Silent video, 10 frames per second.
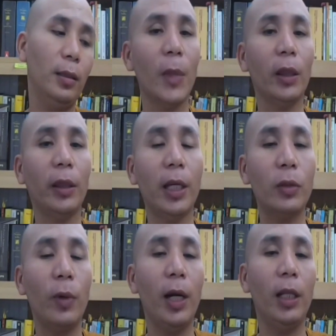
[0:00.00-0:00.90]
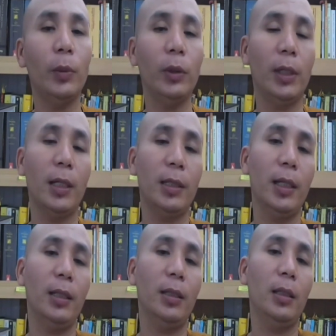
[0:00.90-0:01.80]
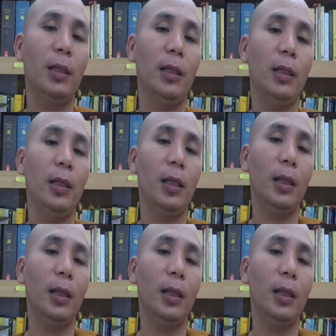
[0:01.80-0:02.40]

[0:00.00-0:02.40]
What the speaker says: That's why the Buddha said the